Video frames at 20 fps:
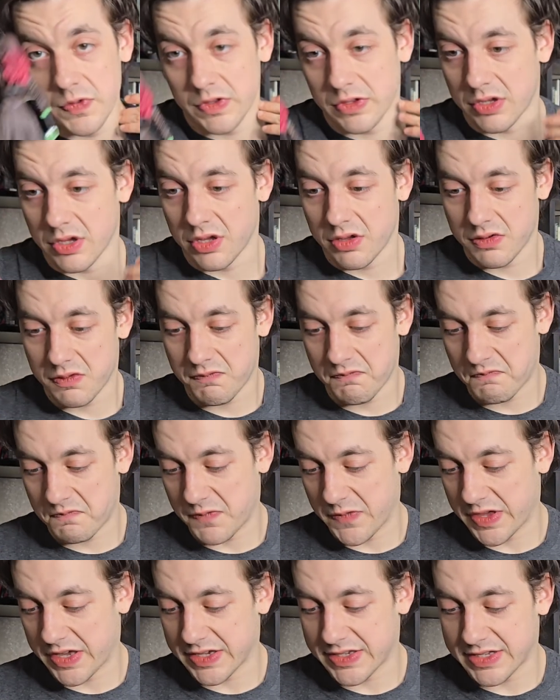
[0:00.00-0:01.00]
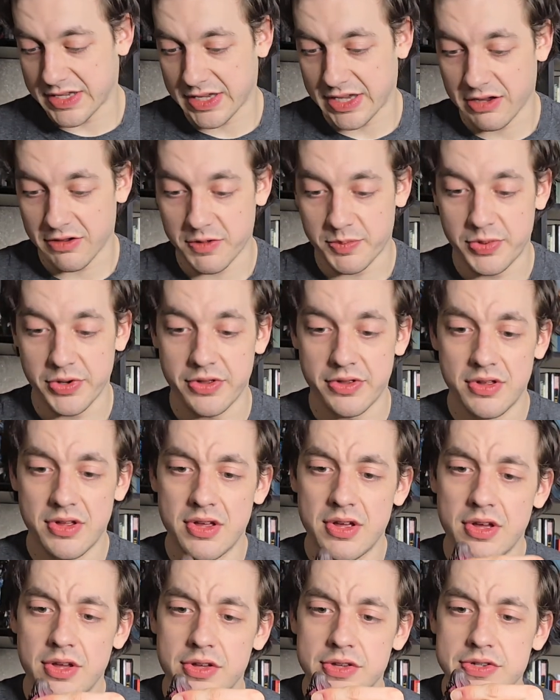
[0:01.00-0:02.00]
Okay, I guess that counts. But,
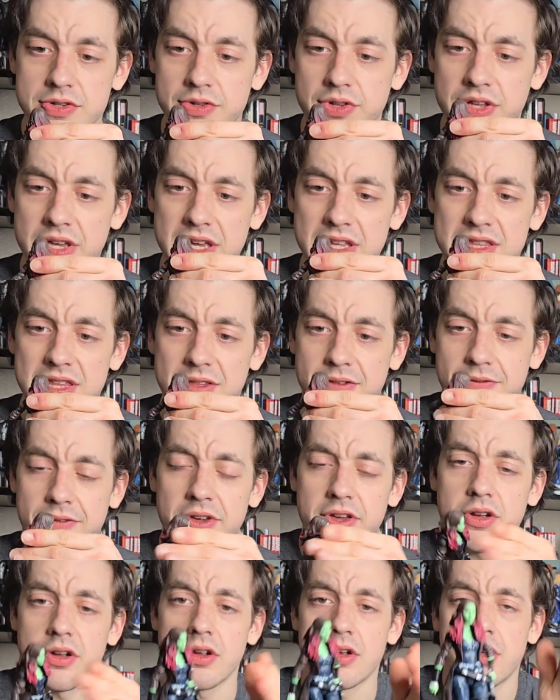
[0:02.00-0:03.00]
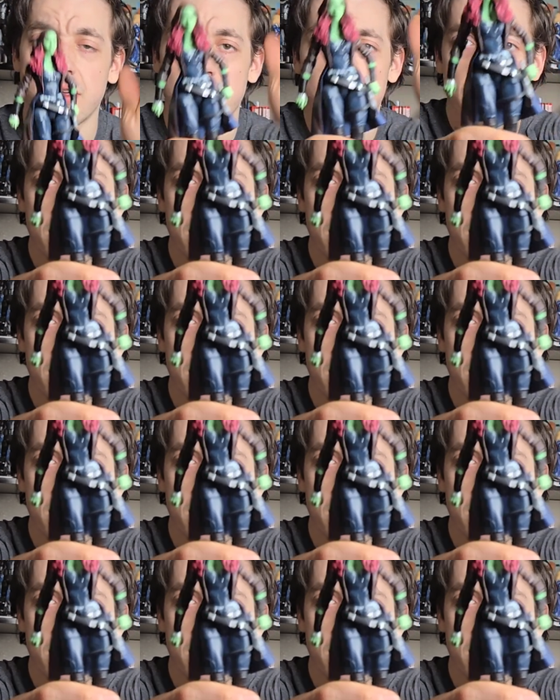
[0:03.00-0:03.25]
so looking at this figure,